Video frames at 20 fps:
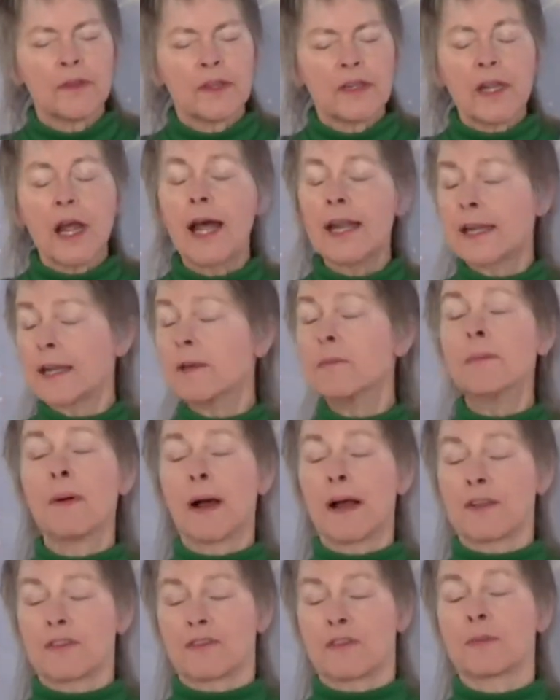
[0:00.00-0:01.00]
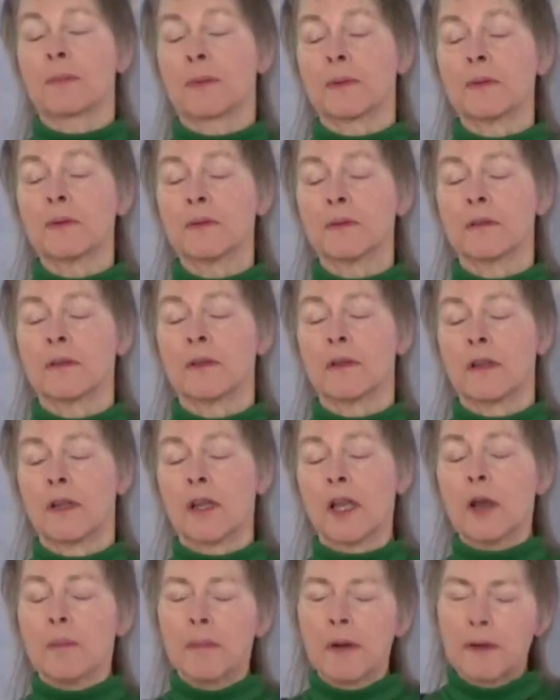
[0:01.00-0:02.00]
not impossible,
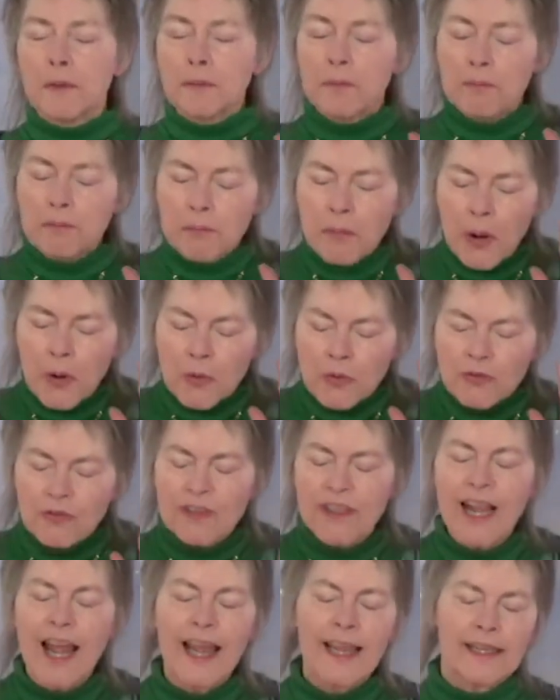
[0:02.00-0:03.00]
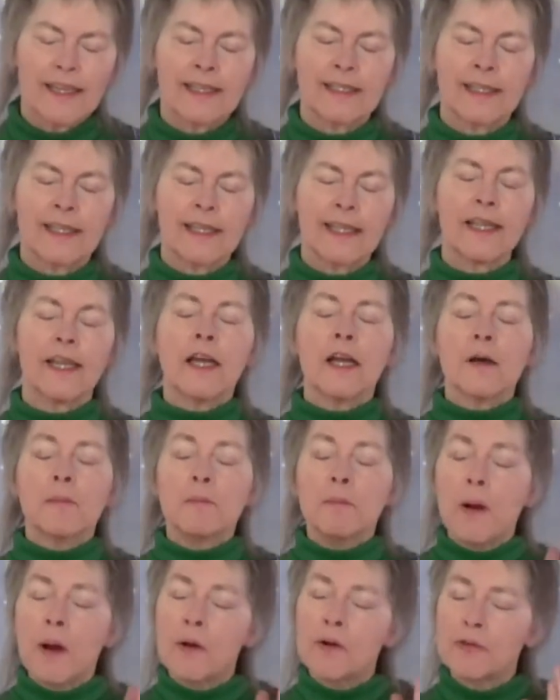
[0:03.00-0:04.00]
but most likely,
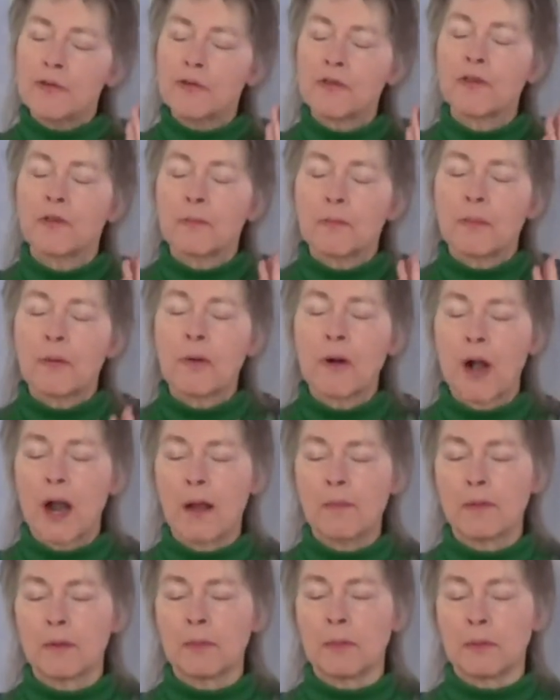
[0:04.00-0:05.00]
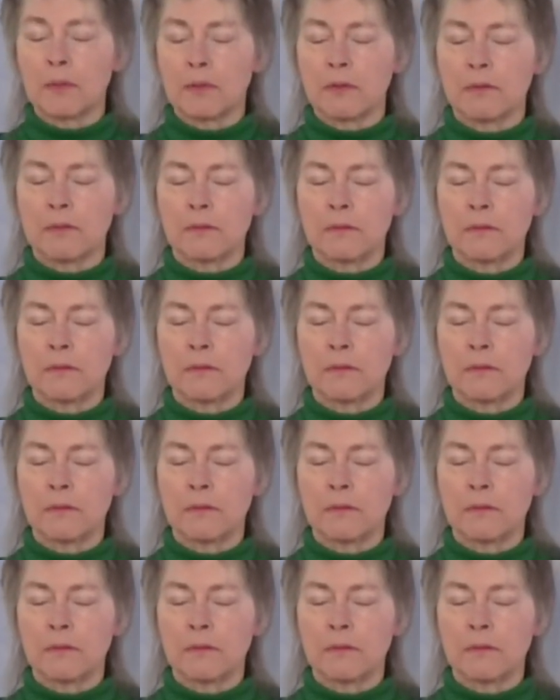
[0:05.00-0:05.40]
most probable,